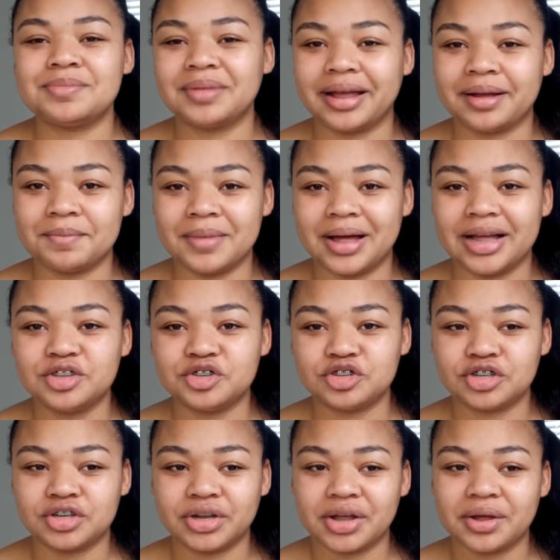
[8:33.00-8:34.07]

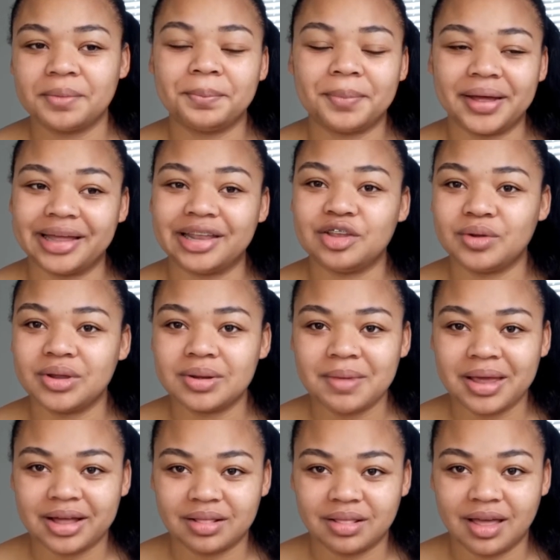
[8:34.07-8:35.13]
much, but you can
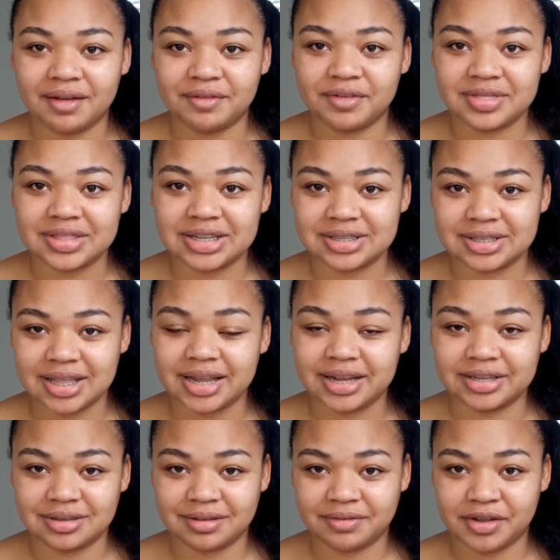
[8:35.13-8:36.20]
make a lot from these
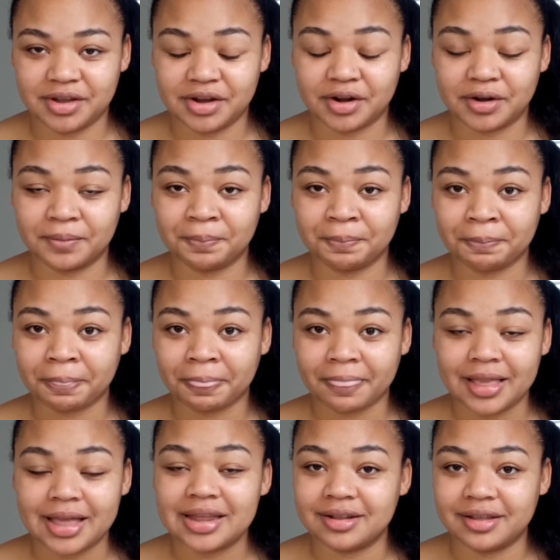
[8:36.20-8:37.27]
things if you're
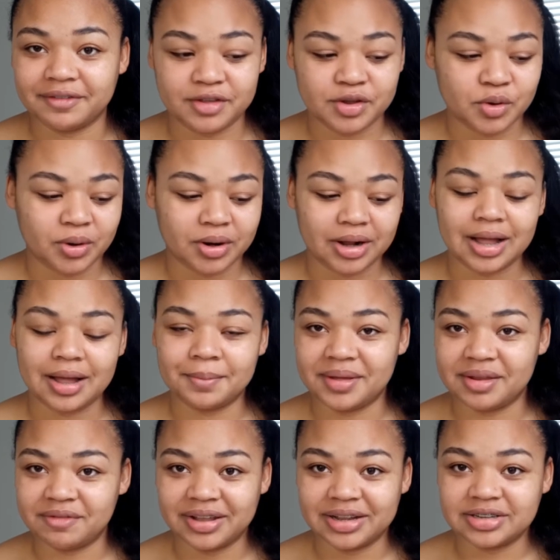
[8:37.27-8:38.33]

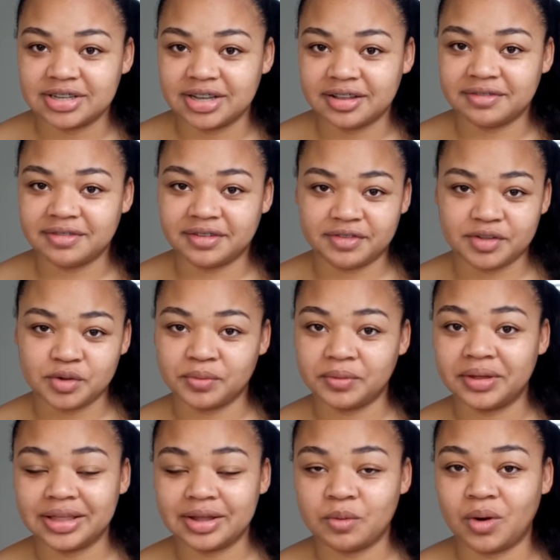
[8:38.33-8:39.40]
inventive, if you
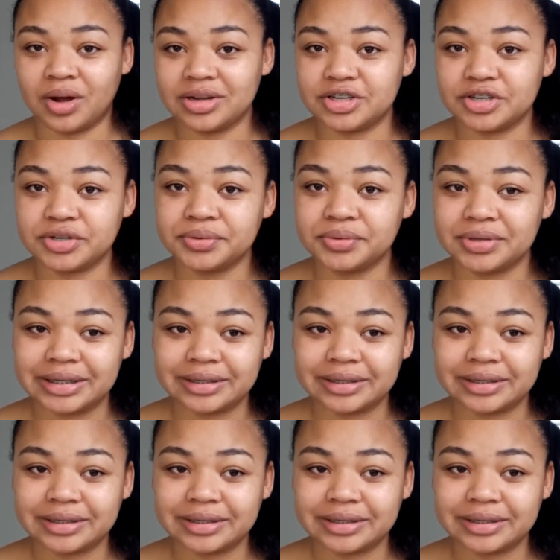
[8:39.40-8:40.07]
really want to.